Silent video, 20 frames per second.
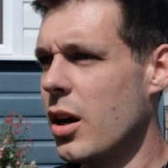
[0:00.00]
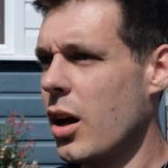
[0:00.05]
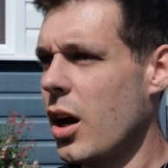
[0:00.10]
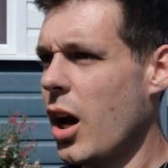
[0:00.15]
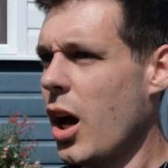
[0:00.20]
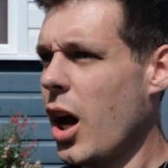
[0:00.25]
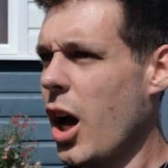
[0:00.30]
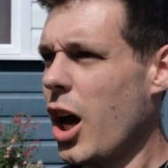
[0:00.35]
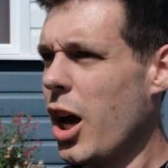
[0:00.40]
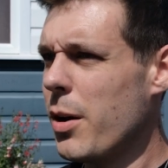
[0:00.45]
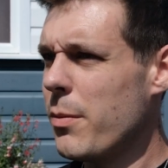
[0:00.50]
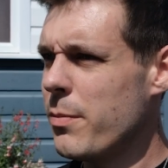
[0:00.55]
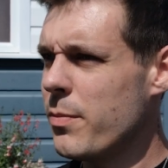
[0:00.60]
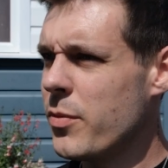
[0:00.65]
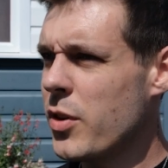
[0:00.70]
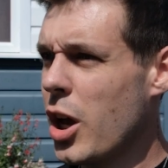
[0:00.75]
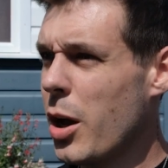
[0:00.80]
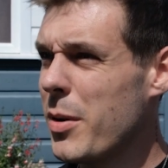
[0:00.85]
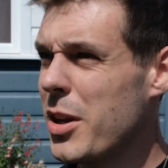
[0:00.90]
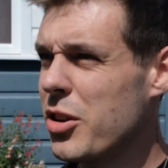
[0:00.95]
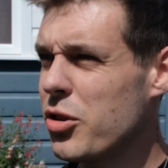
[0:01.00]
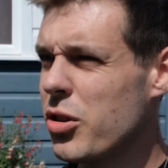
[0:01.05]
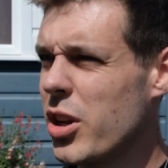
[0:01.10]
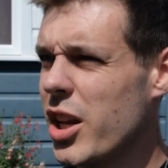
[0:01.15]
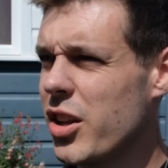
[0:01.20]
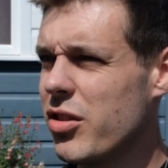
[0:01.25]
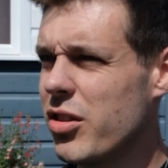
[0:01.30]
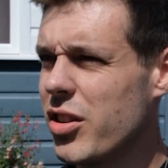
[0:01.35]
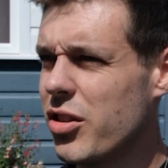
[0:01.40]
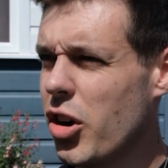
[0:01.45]
I mean,
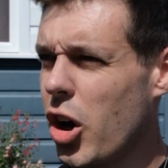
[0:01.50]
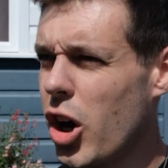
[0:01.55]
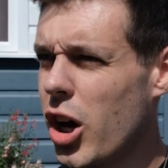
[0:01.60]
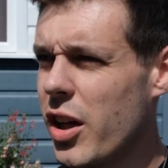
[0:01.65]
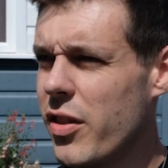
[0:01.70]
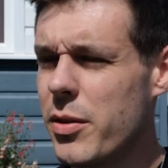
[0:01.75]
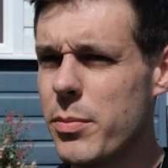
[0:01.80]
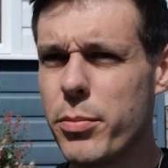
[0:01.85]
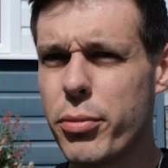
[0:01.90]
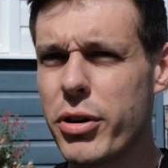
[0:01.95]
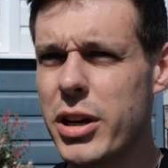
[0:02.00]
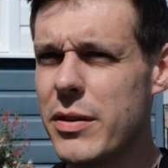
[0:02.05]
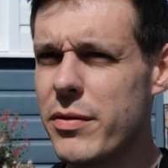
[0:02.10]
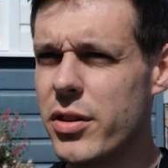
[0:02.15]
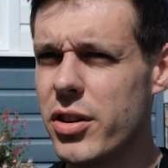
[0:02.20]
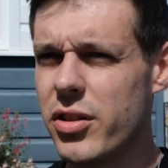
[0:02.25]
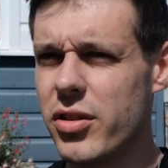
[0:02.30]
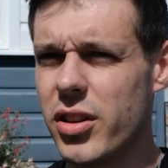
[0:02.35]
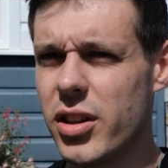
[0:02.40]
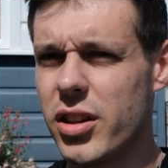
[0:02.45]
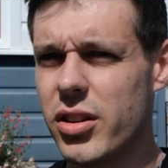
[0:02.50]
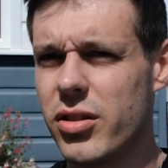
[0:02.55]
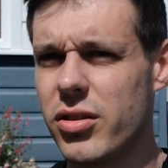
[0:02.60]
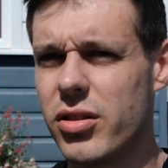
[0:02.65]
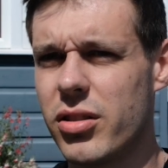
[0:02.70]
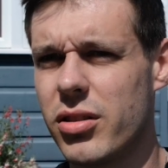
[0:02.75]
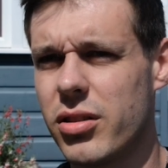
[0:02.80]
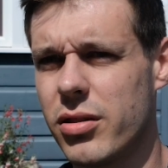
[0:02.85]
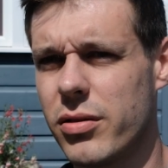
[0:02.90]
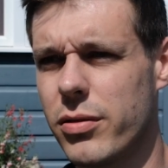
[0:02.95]
it's higher than previous
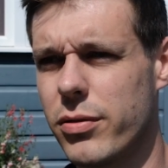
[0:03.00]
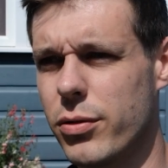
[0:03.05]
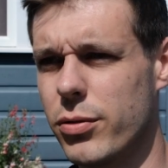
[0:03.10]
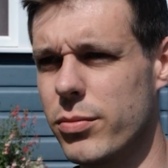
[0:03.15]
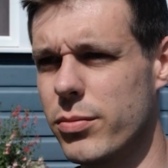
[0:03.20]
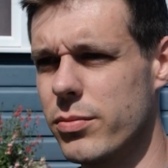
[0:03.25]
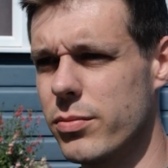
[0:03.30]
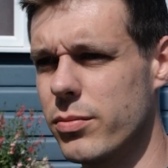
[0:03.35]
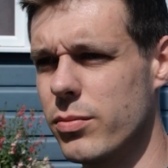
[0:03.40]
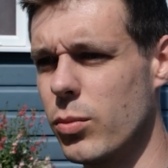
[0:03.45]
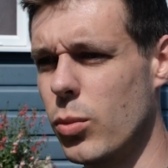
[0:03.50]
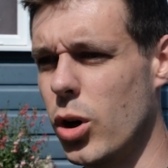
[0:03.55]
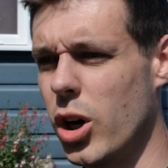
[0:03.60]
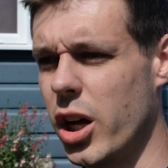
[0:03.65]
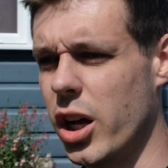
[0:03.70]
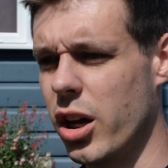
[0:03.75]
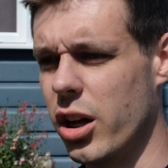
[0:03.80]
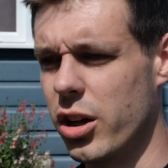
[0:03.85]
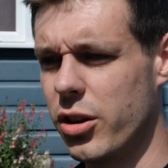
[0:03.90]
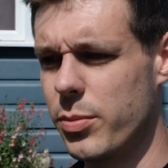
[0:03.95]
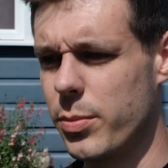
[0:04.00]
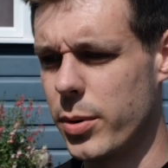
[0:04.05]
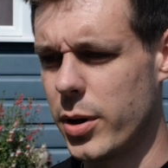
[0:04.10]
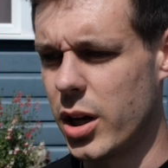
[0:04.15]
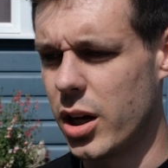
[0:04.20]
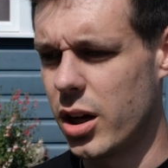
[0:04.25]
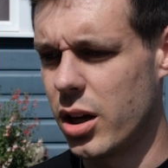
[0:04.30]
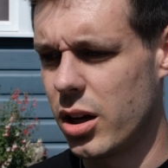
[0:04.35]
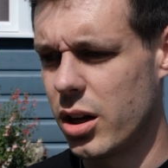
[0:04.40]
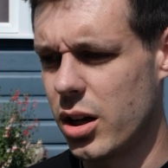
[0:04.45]
years from what I heard,
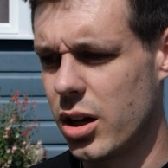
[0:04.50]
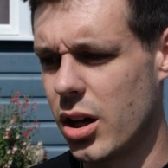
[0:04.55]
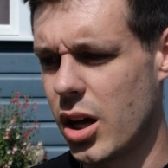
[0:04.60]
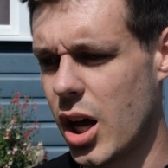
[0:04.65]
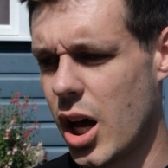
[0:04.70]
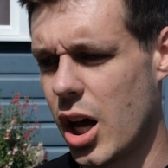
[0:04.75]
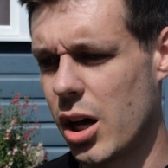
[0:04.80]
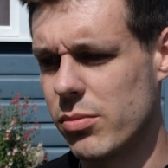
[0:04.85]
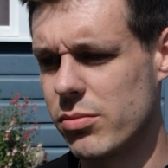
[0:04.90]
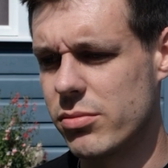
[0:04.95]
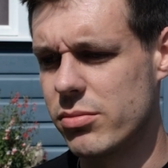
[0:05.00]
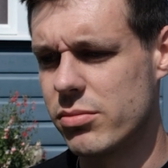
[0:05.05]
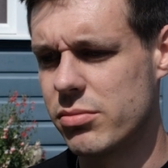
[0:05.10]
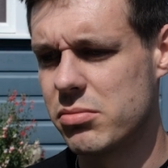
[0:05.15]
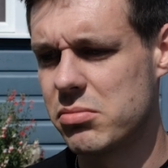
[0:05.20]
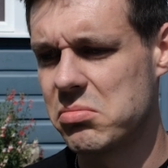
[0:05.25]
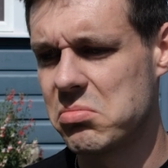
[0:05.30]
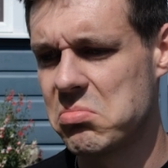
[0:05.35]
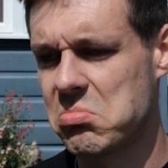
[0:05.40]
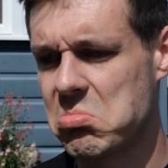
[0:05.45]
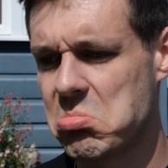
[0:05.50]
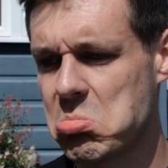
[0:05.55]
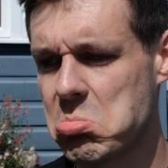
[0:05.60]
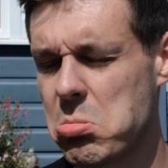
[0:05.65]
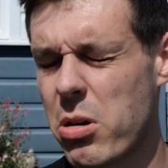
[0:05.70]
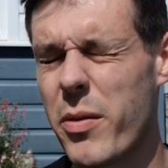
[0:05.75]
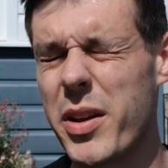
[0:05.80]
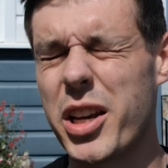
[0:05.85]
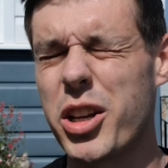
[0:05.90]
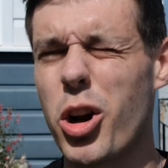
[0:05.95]
but I mean,
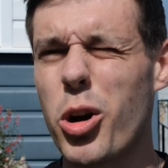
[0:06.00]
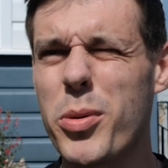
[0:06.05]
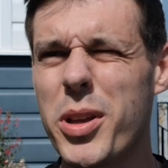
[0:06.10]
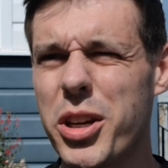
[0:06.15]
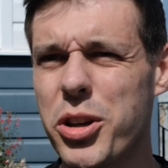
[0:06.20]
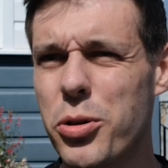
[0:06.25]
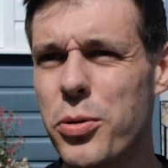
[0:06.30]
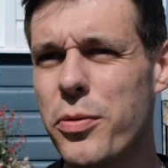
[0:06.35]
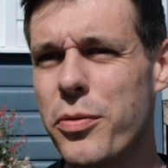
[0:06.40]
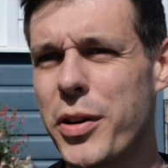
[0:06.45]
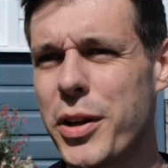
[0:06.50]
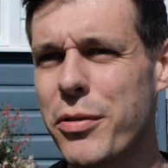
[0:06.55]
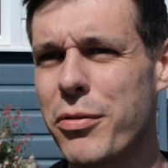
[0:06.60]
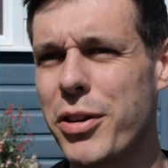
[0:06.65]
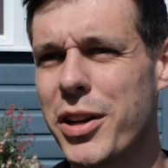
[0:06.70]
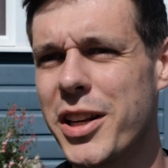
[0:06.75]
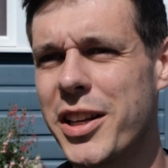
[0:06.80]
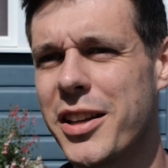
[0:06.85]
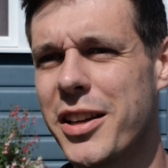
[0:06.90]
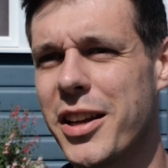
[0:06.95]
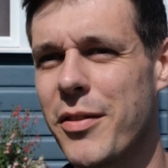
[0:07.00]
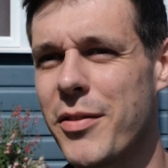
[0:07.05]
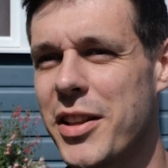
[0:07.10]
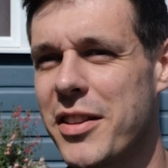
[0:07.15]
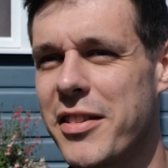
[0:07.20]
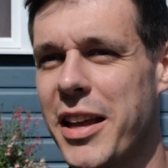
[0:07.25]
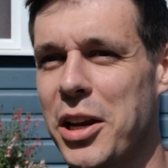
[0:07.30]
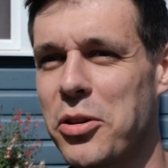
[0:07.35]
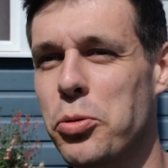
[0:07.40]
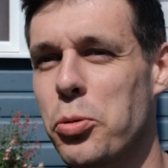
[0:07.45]
it can only be a good thing, really. I mean,
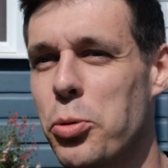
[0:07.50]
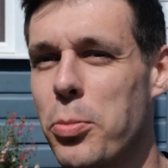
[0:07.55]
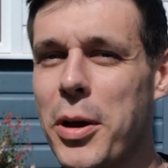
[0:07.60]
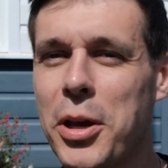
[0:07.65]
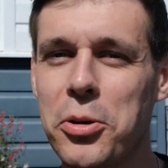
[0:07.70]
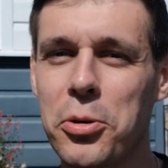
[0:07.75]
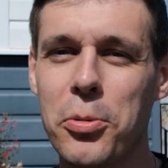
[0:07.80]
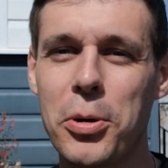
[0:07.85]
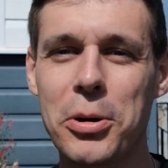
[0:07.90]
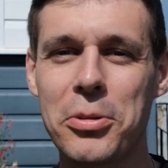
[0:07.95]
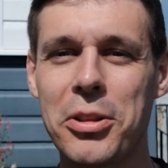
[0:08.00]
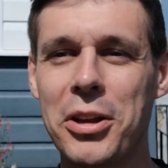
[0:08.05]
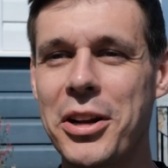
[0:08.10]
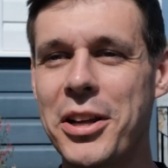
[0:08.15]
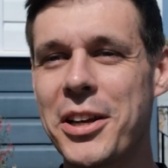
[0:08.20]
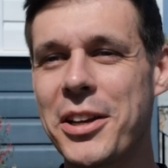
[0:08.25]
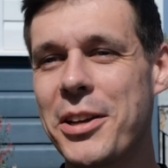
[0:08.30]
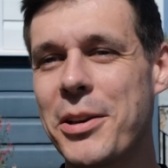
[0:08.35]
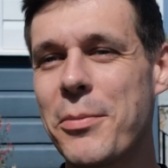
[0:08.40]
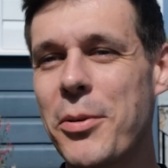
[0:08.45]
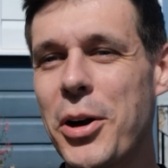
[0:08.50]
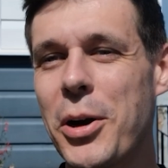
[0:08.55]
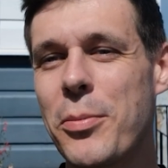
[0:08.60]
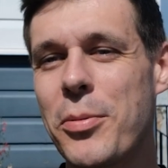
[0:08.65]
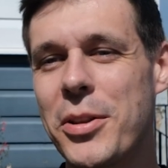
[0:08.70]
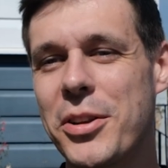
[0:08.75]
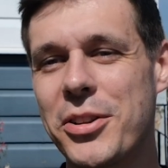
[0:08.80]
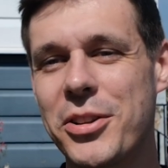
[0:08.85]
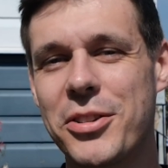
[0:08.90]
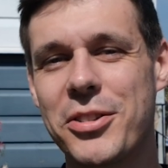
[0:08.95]
it takes all to make a world, doesn't it, in my
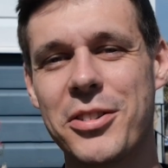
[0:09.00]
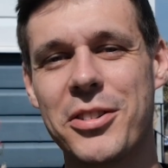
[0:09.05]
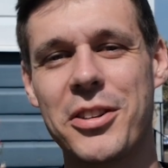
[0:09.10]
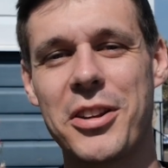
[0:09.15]
opinion.